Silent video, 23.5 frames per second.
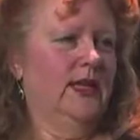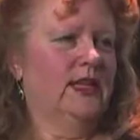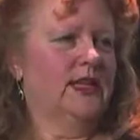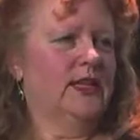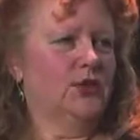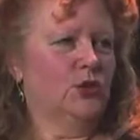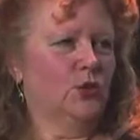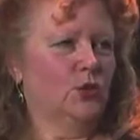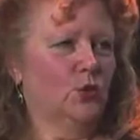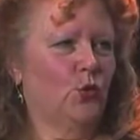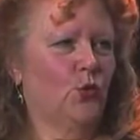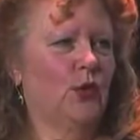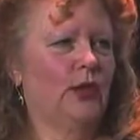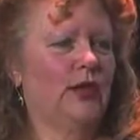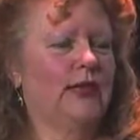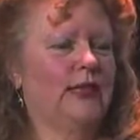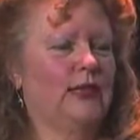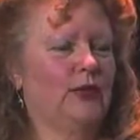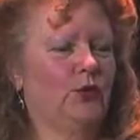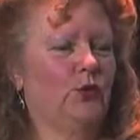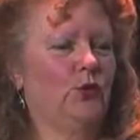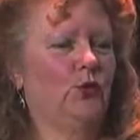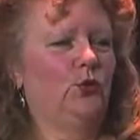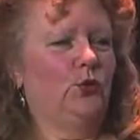
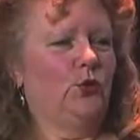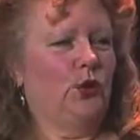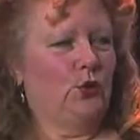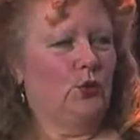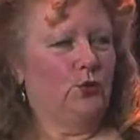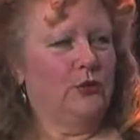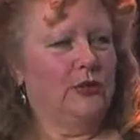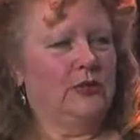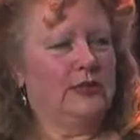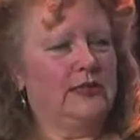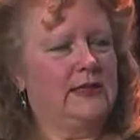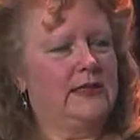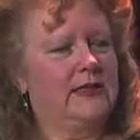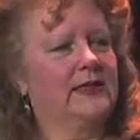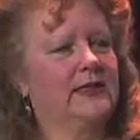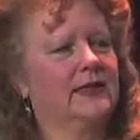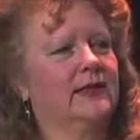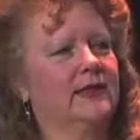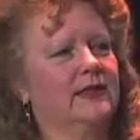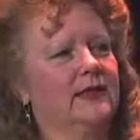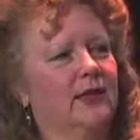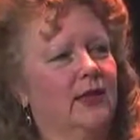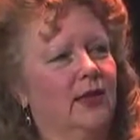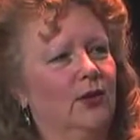
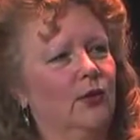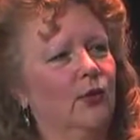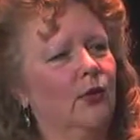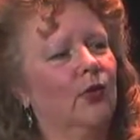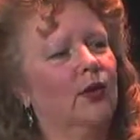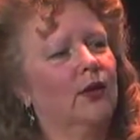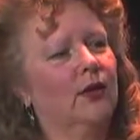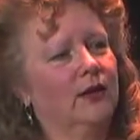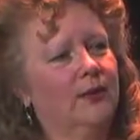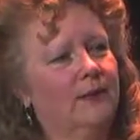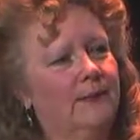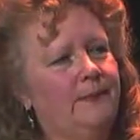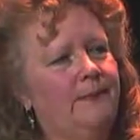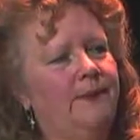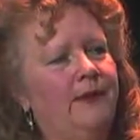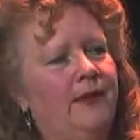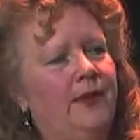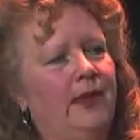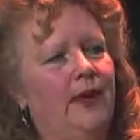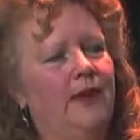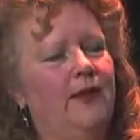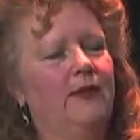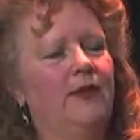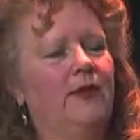Soynewuses.org.
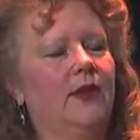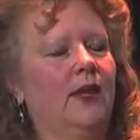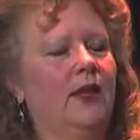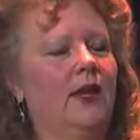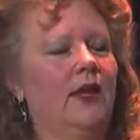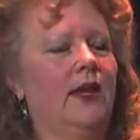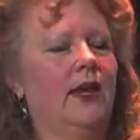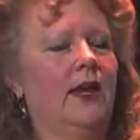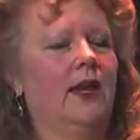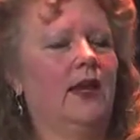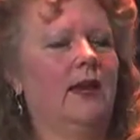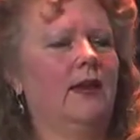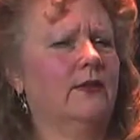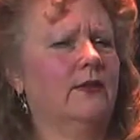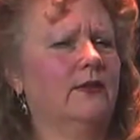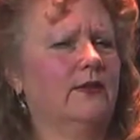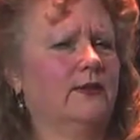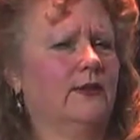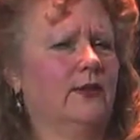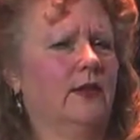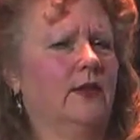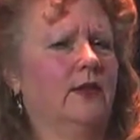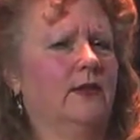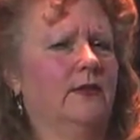And they
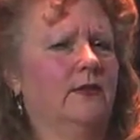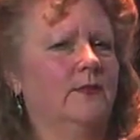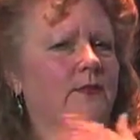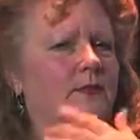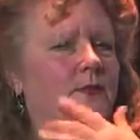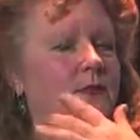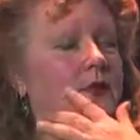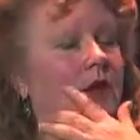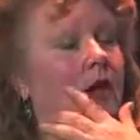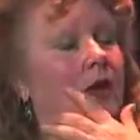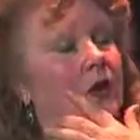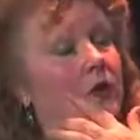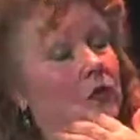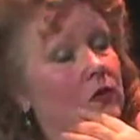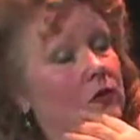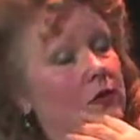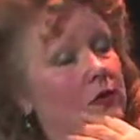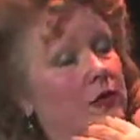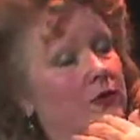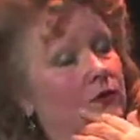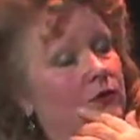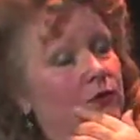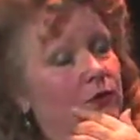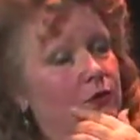have not
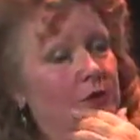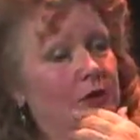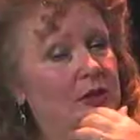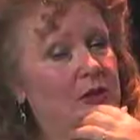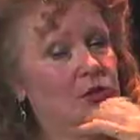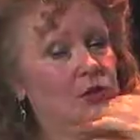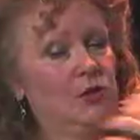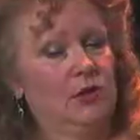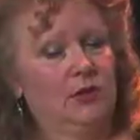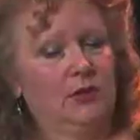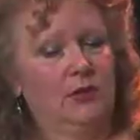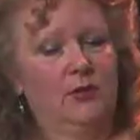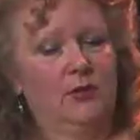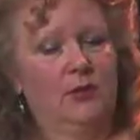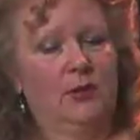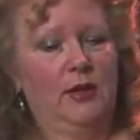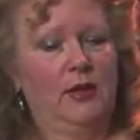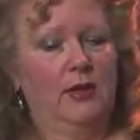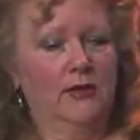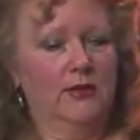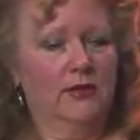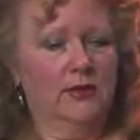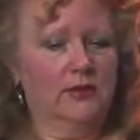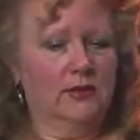only information
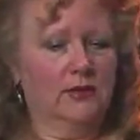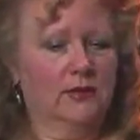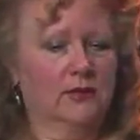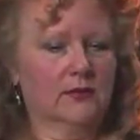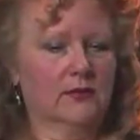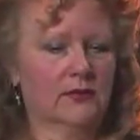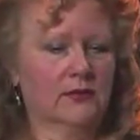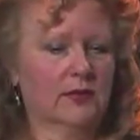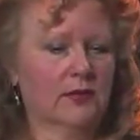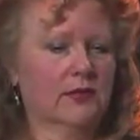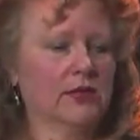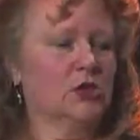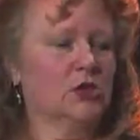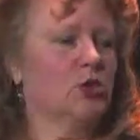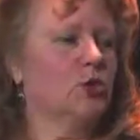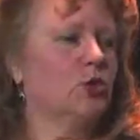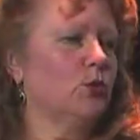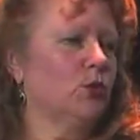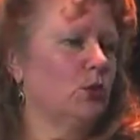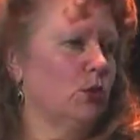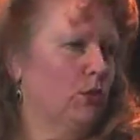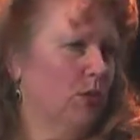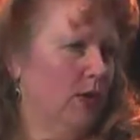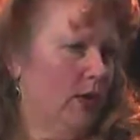about
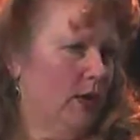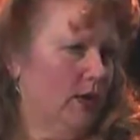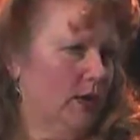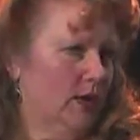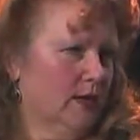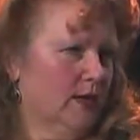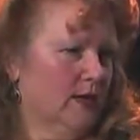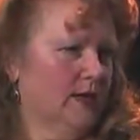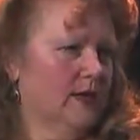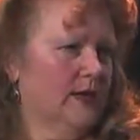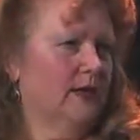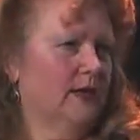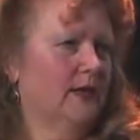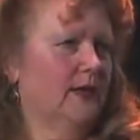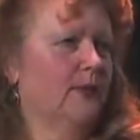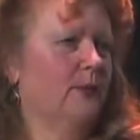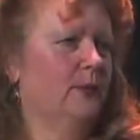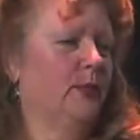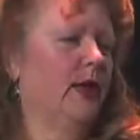consumer products, like